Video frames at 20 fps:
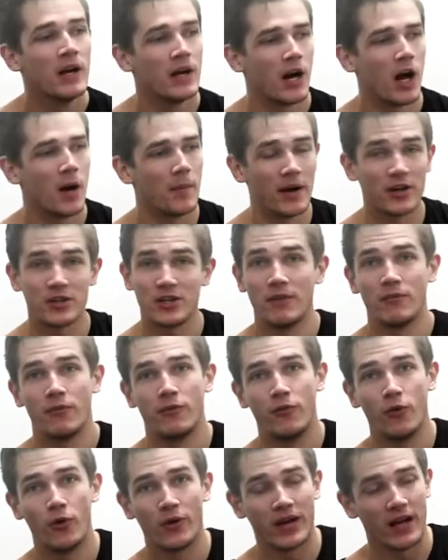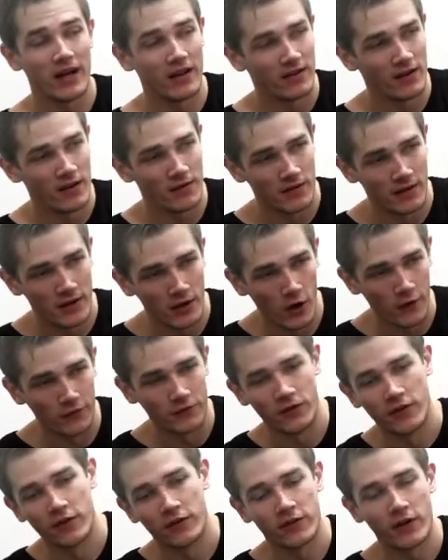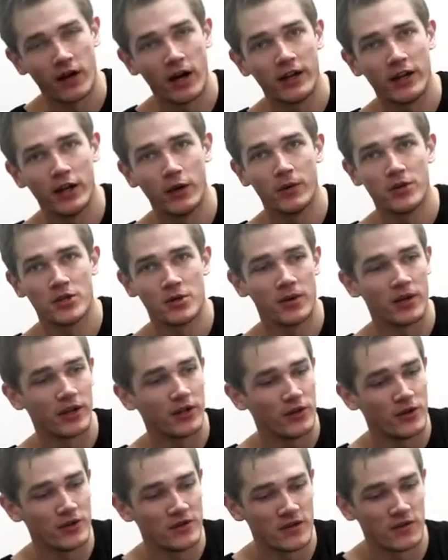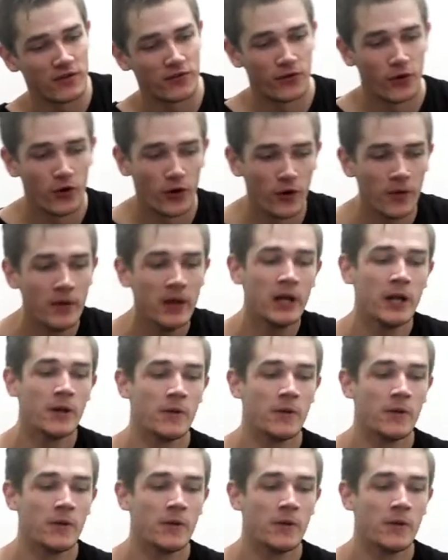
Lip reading: Actually, I have a 4K TV off to the side here, which I'm going to use this for.